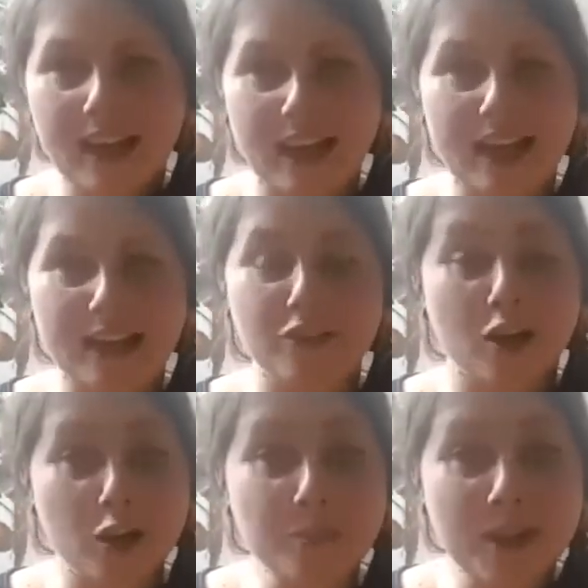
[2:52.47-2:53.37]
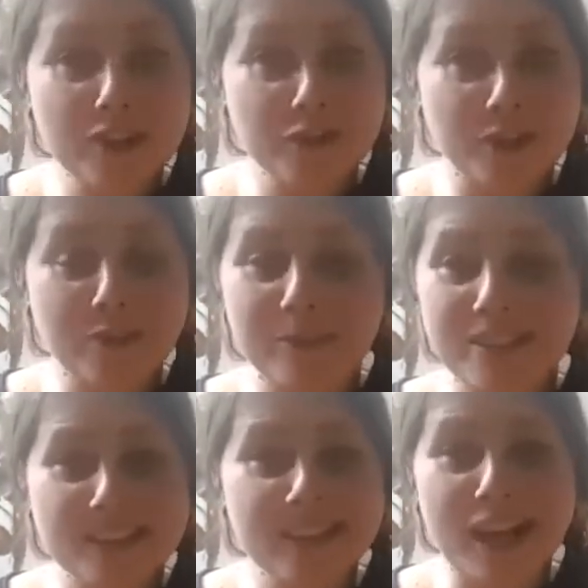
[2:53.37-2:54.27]
And on my street, we
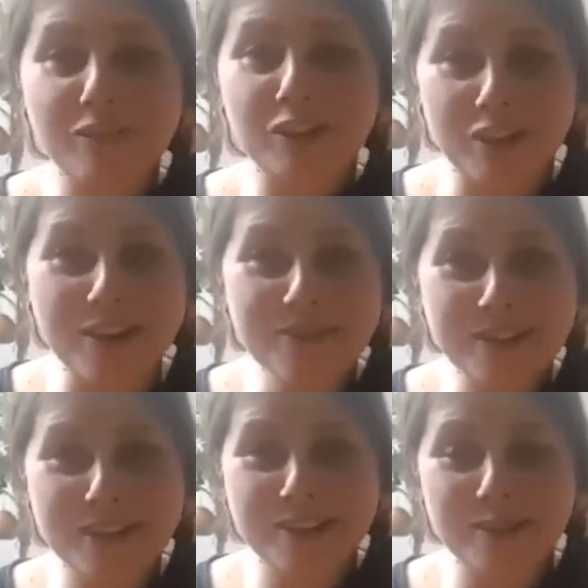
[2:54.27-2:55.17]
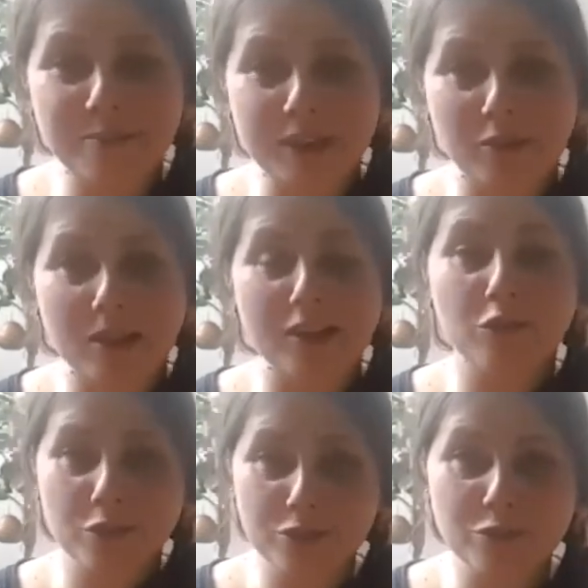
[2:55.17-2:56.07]
didn't have a lot of kids to play with
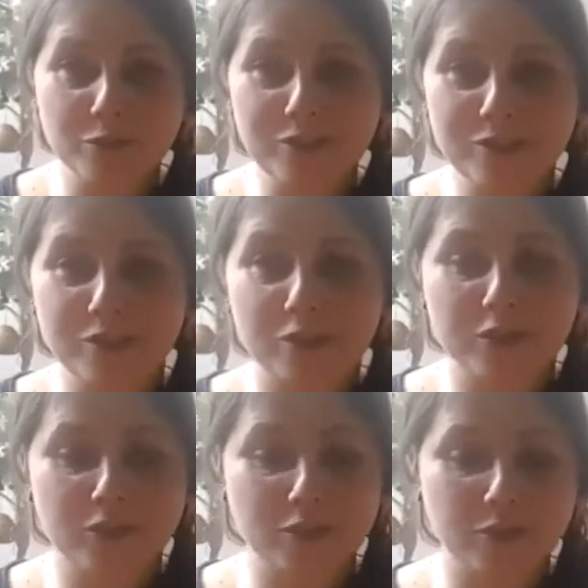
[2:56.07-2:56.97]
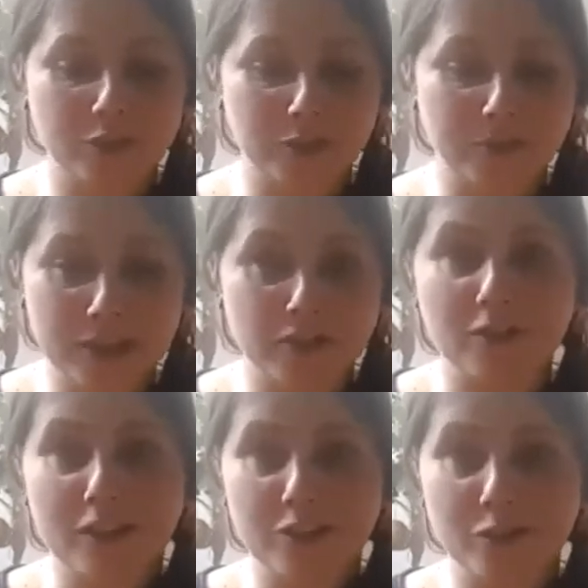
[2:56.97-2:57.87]
or stores to go to or
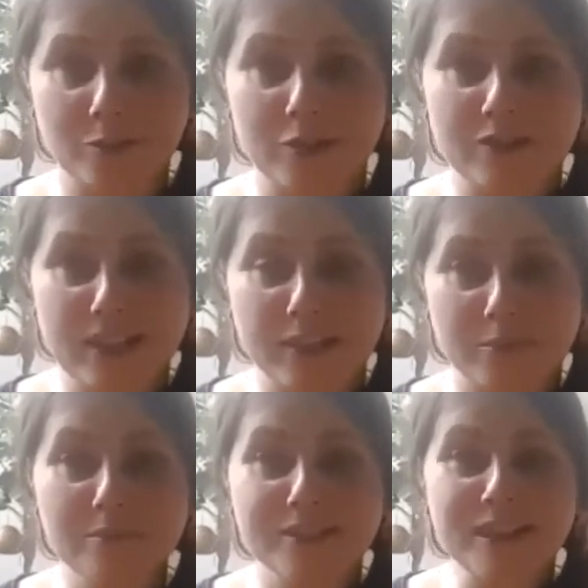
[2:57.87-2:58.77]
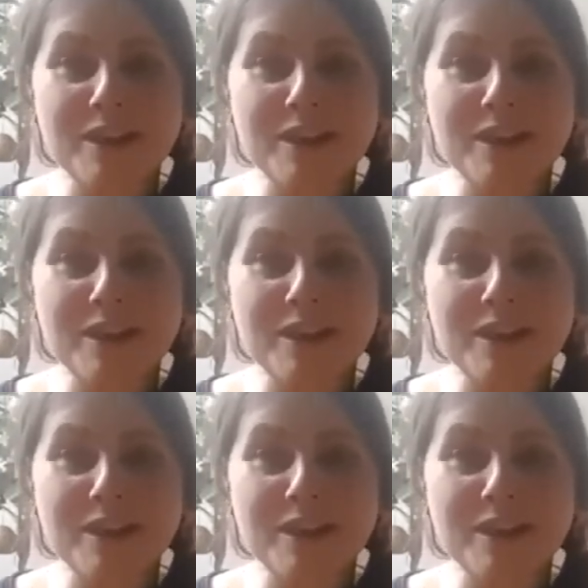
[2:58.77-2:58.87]
restaurants or museums.